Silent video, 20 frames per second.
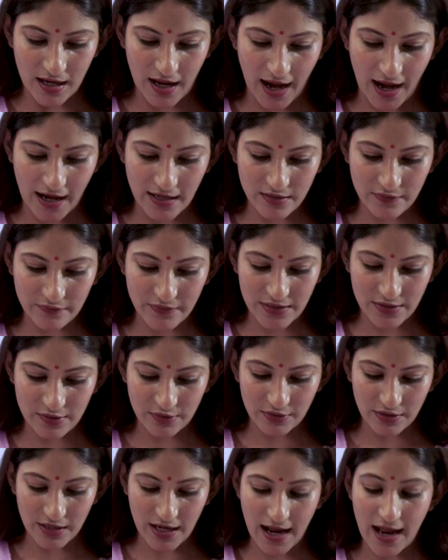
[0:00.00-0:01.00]
and
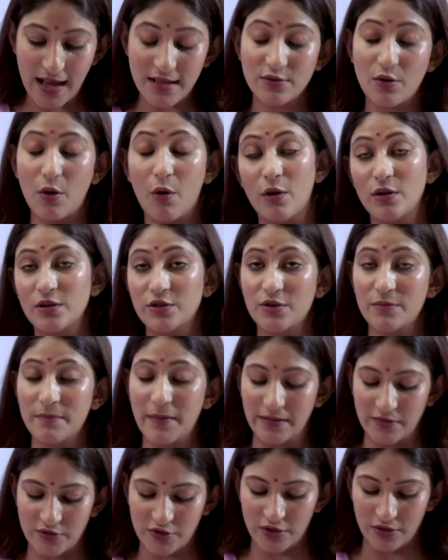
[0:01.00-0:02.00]
Vasundhara has also
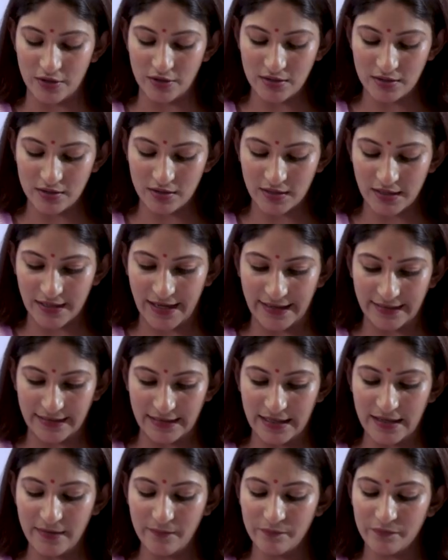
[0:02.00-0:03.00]
mentioned
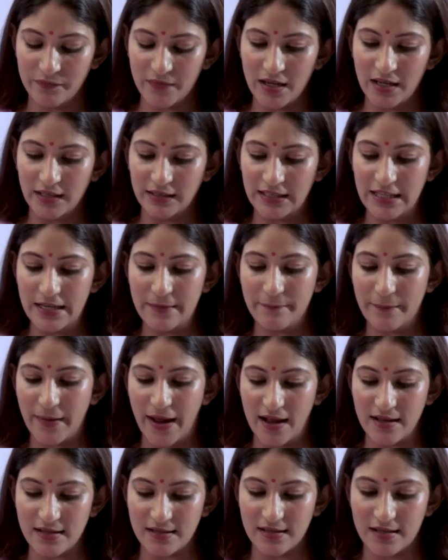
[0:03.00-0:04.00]
correctly the
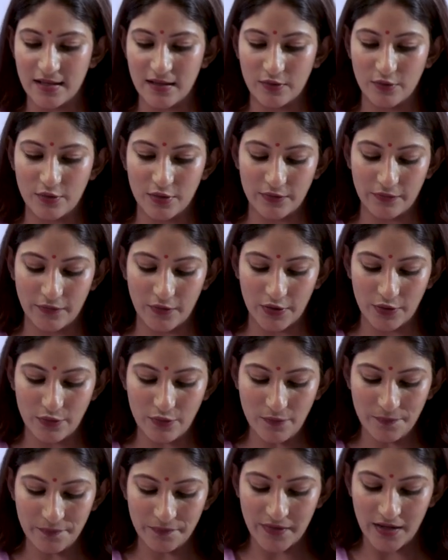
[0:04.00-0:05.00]
pairs good for
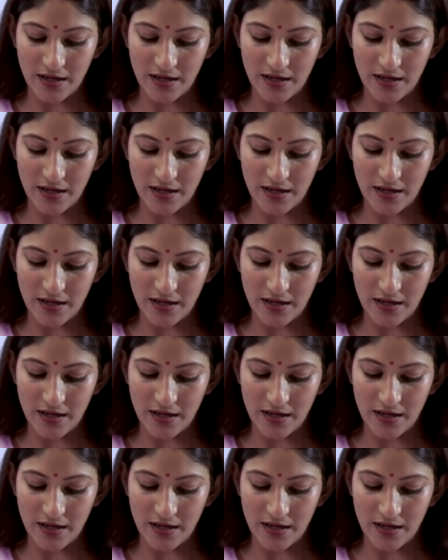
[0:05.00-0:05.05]
you